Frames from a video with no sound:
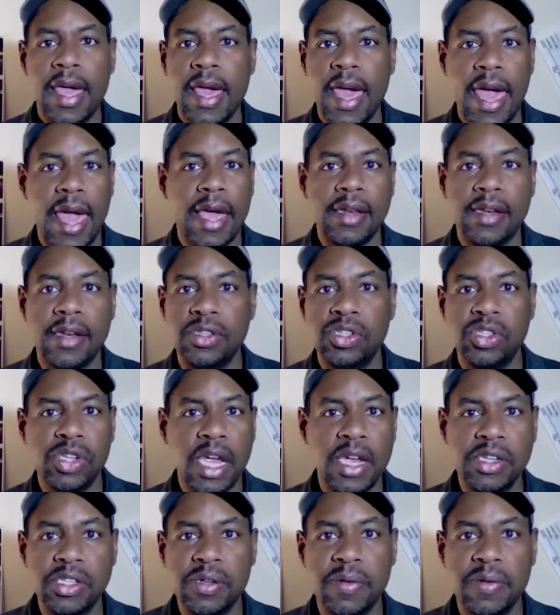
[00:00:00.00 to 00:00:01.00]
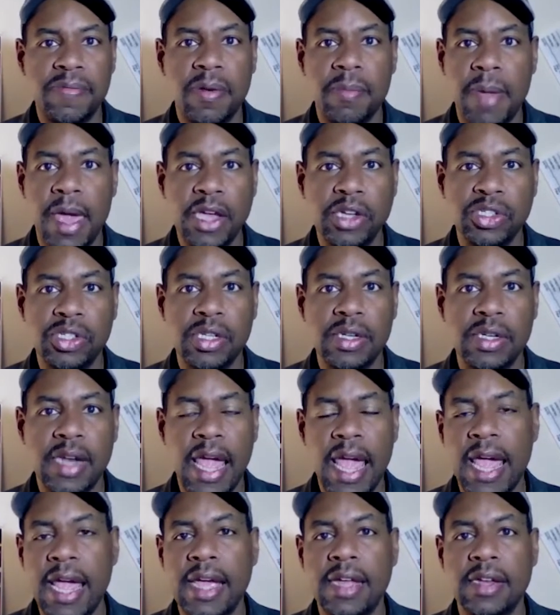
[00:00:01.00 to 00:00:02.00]
and exchange information
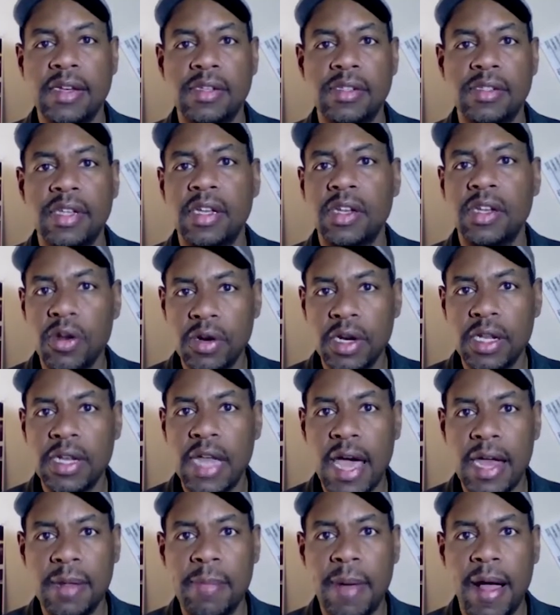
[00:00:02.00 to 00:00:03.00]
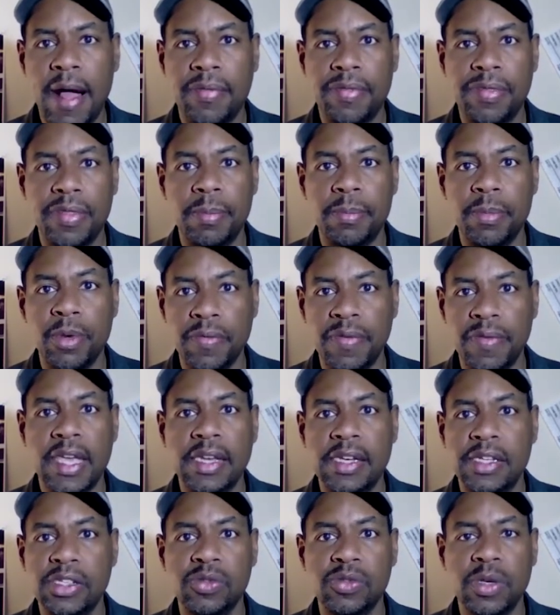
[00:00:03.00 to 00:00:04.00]
and to learn a lot about the movie
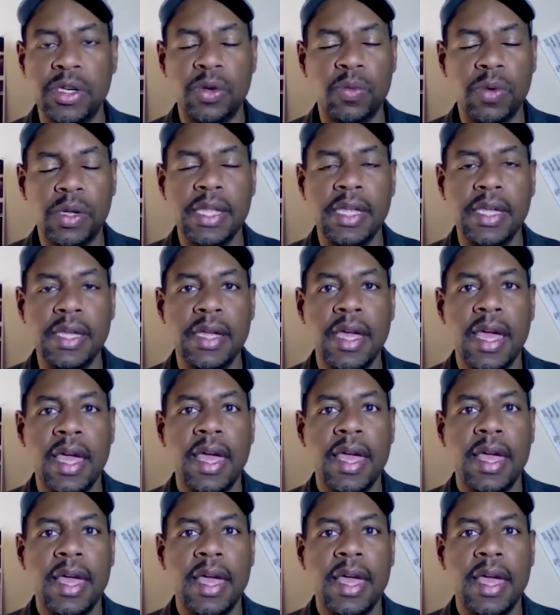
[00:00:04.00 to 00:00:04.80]
industry, to really